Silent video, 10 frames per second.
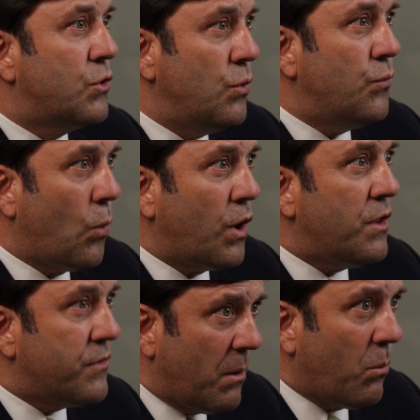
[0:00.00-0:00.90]

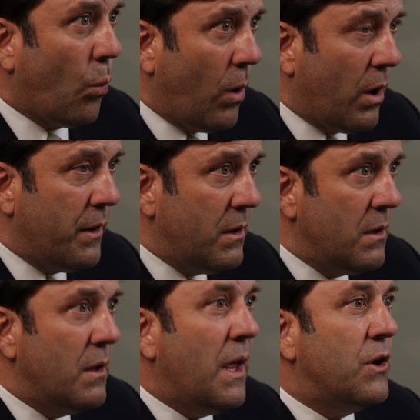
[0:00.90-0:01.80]
240 sub 1
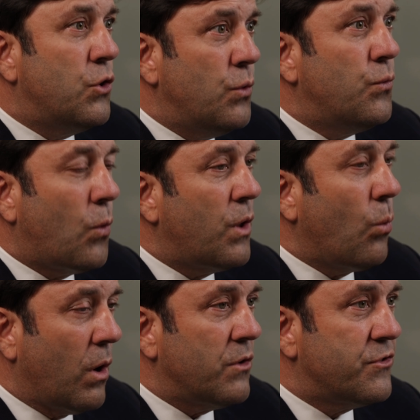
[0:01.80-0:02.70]
and
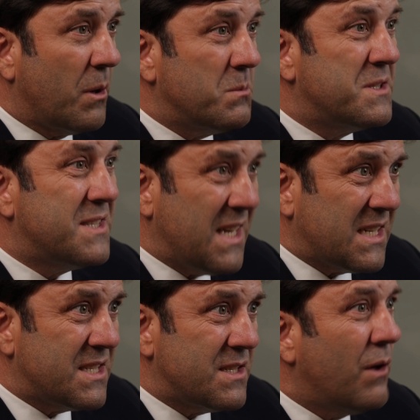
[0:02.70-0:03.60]
241 sub
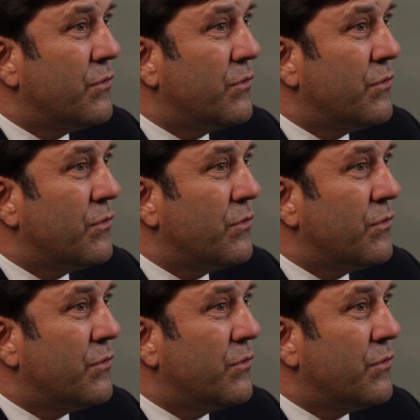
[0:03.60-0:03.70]
6